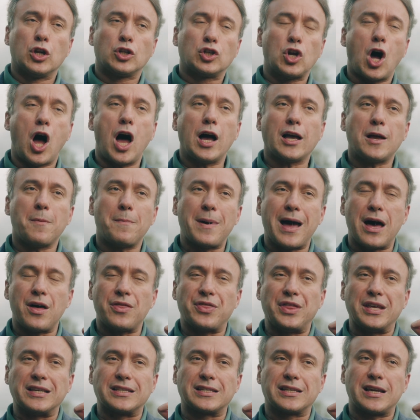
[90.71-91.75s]
talk
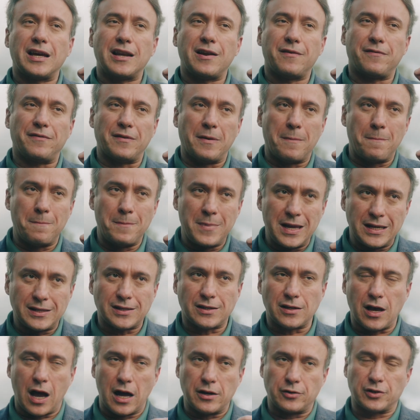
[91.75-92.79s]
about this kind of the
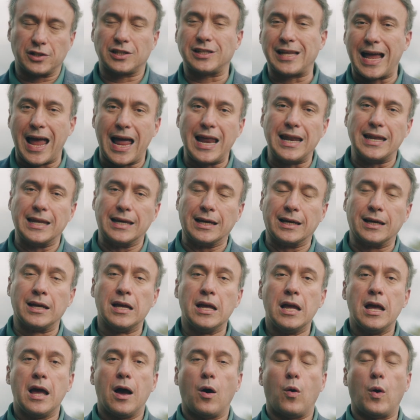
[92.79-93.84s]
misunderstanding
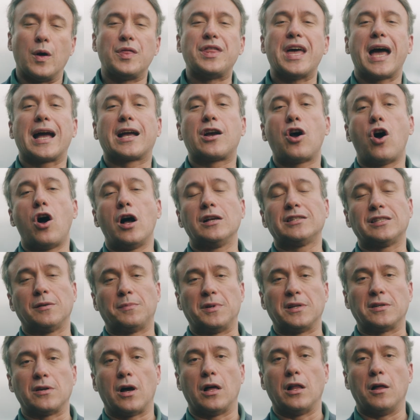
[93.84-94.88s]
what that concept
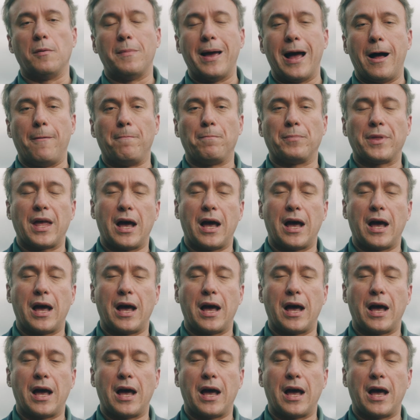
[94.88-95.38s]
is all about.